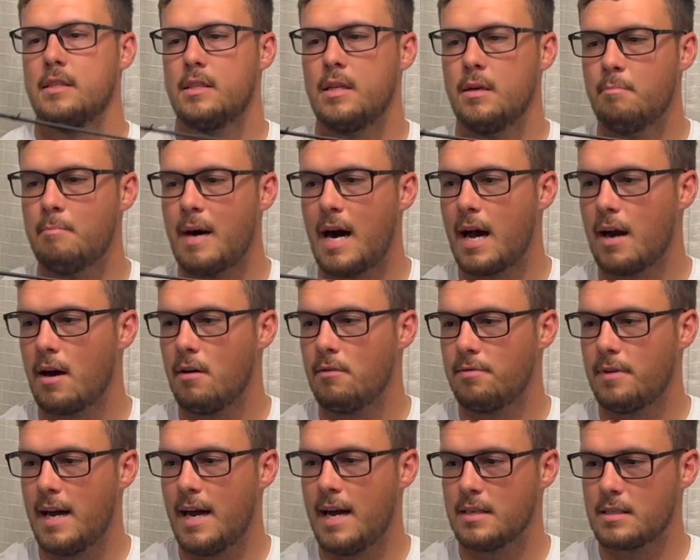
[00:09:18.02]
the moderate
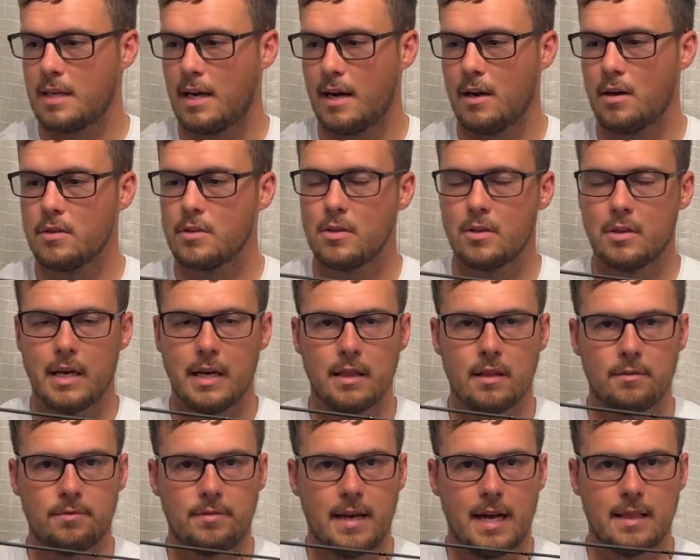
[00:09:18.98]
fast. I also like
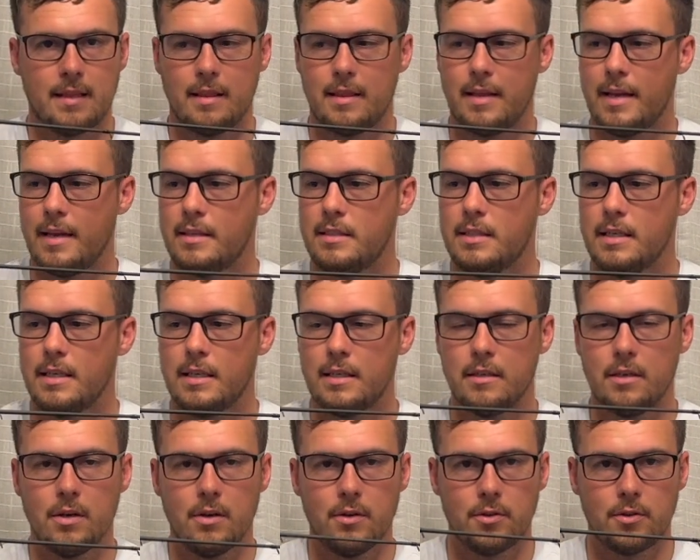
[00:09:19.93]
the fact that they
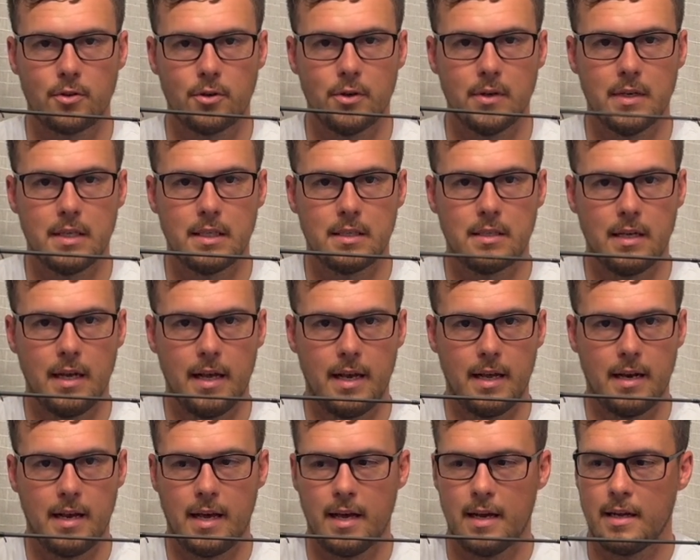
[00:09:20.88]
did go through
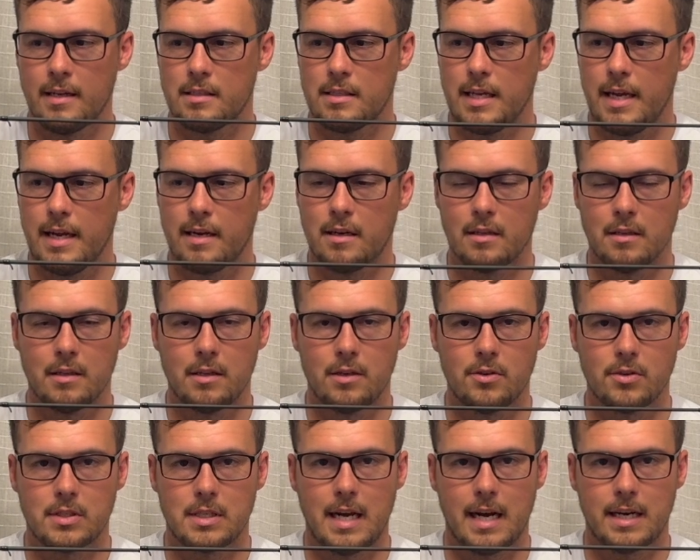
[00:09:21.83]
and take a
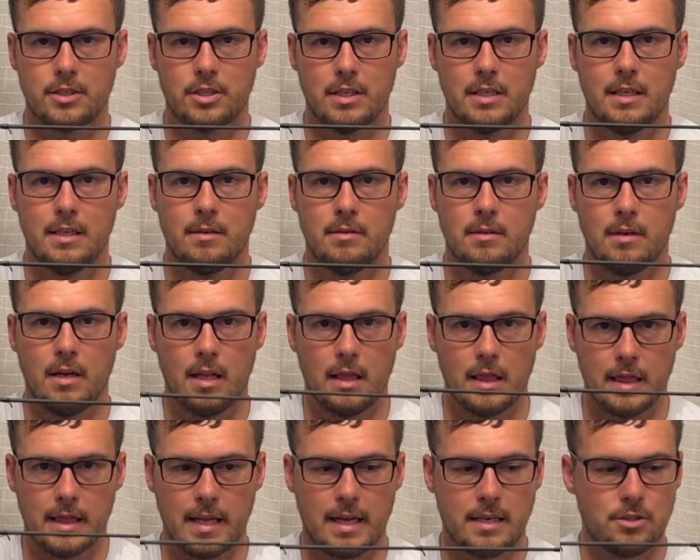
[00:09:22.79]
little section and
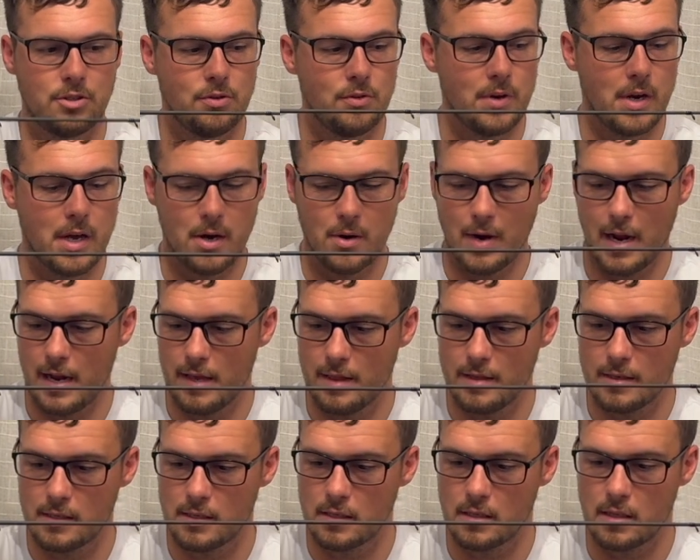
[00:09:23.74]
let you know, hey,
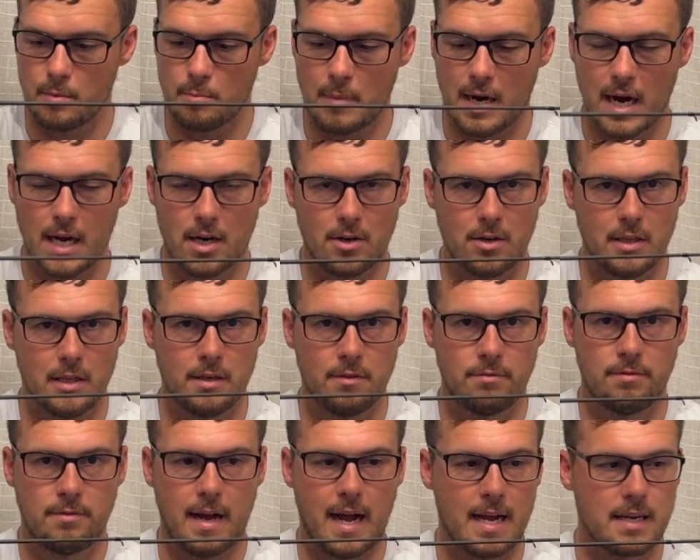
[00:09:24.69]
this is the moderately
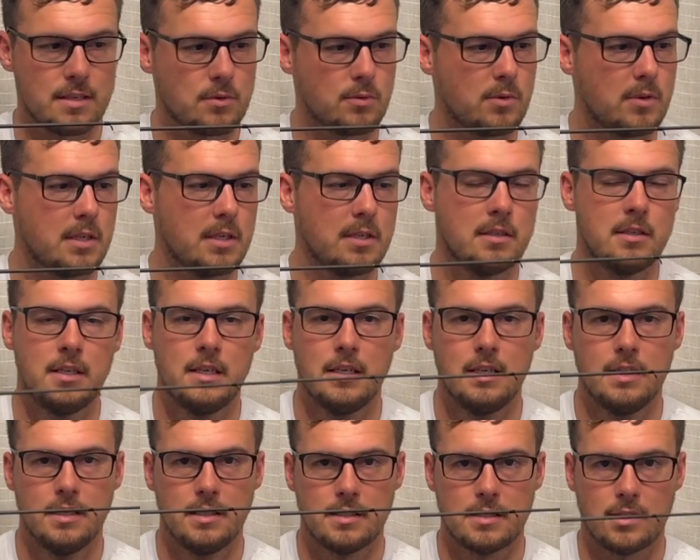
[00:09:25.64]
fast one,
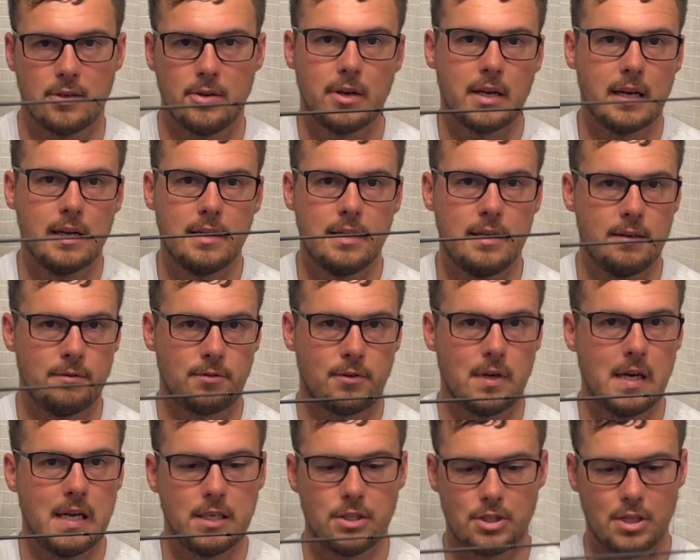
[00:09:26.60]
so you can
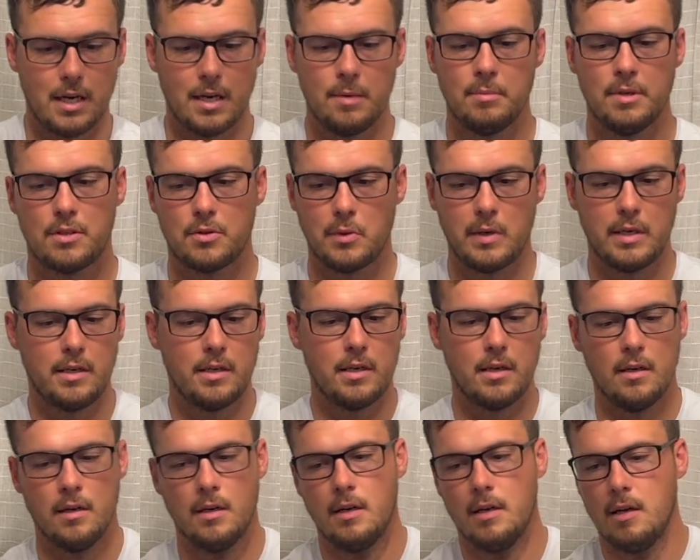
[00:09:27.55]
differentiate between
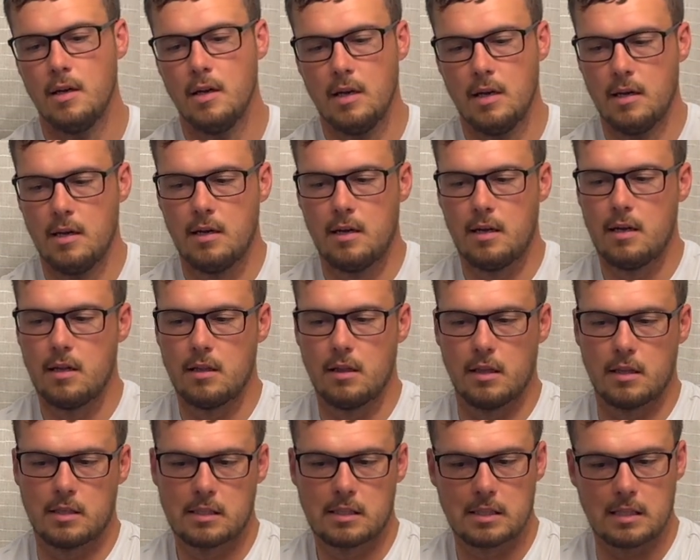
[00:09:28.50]
your
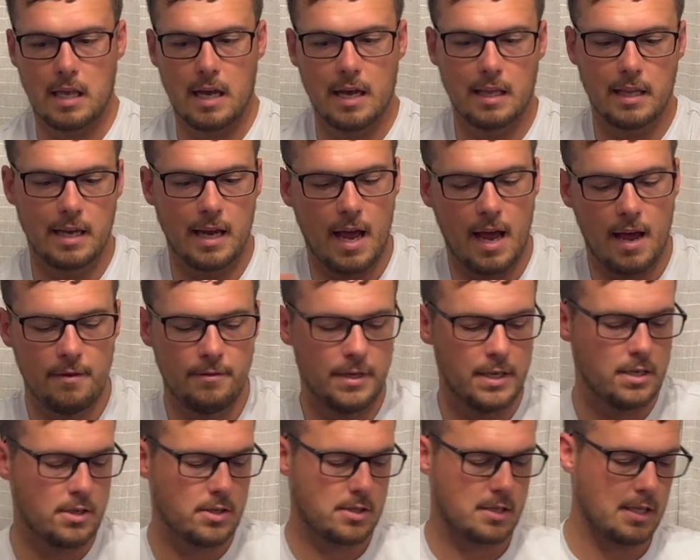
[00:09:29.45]
slightly
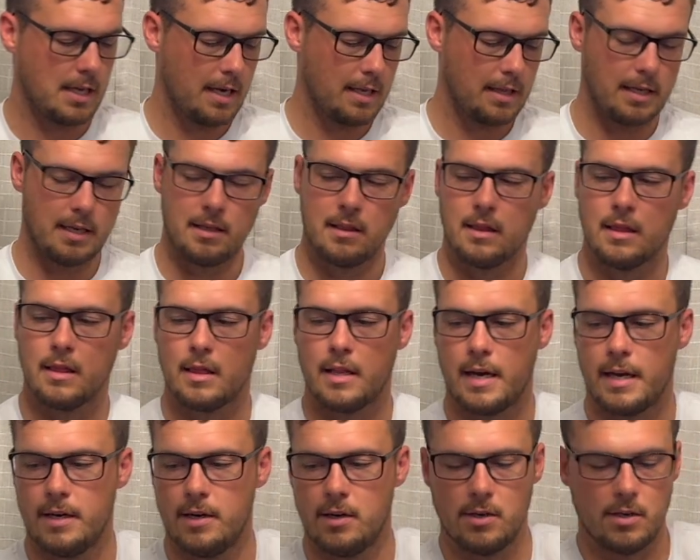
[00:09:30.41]
heavier, slightly
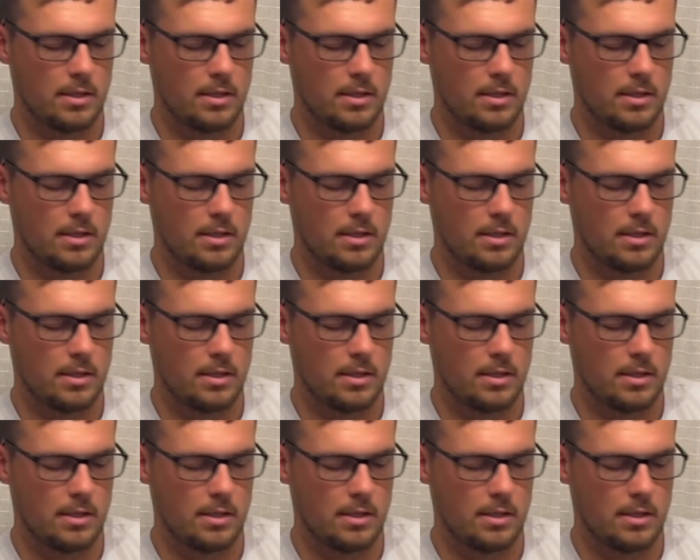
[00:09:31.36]
lighter